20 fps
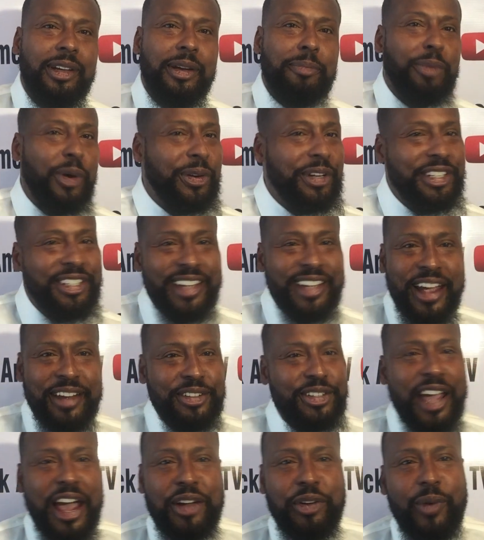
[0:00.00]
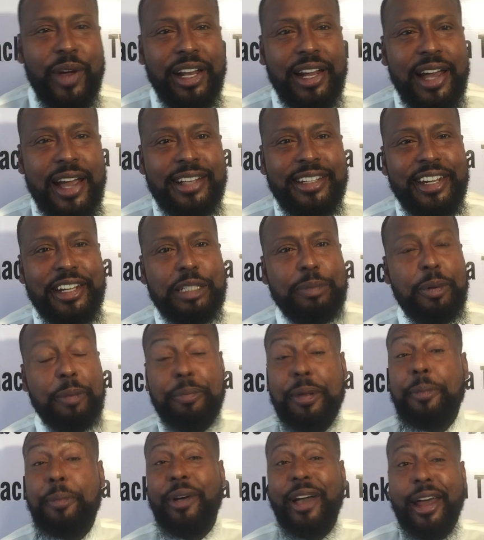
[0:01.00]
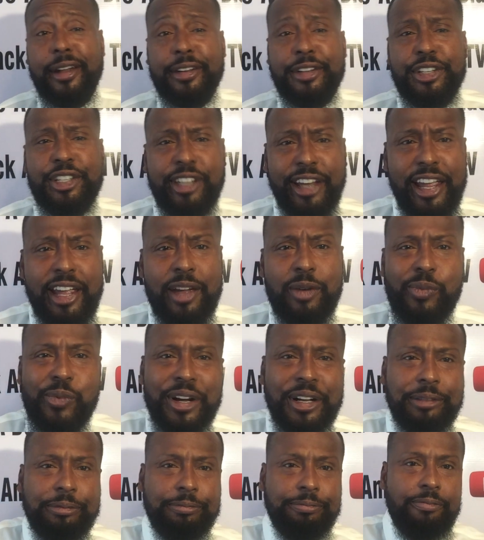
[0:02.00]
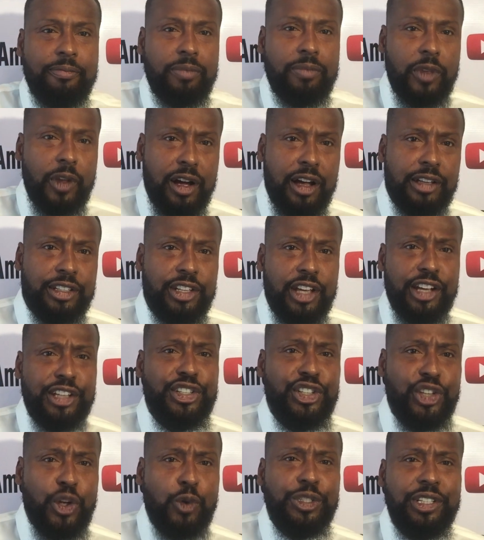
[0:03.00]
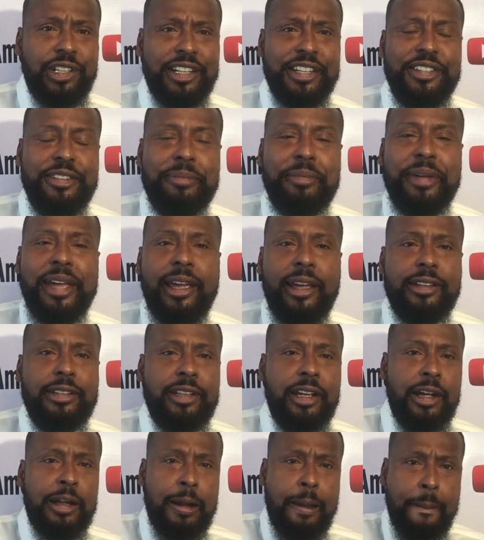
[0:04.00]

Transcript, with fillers: Bernie Sanders got great ideas, but people got to understand what socialism is.